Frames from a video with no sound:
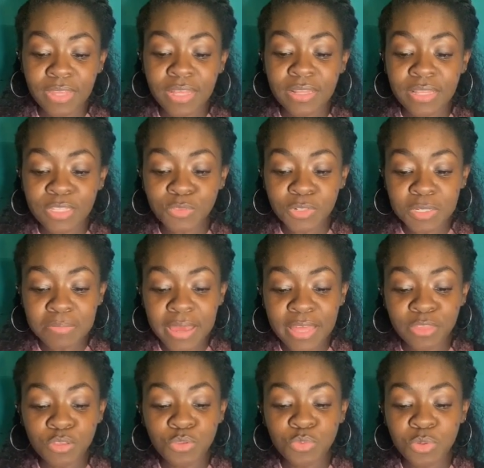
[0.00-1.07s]
Let's read
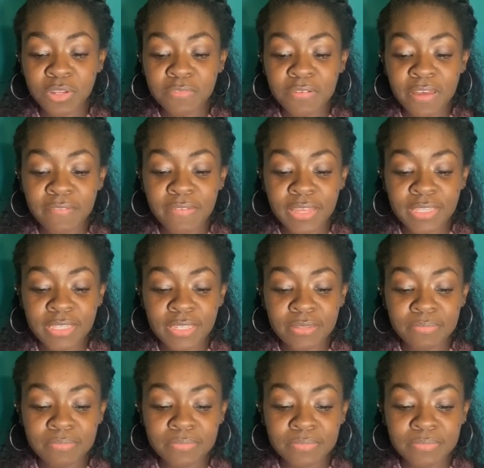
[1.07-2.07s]
Matthew 25:18.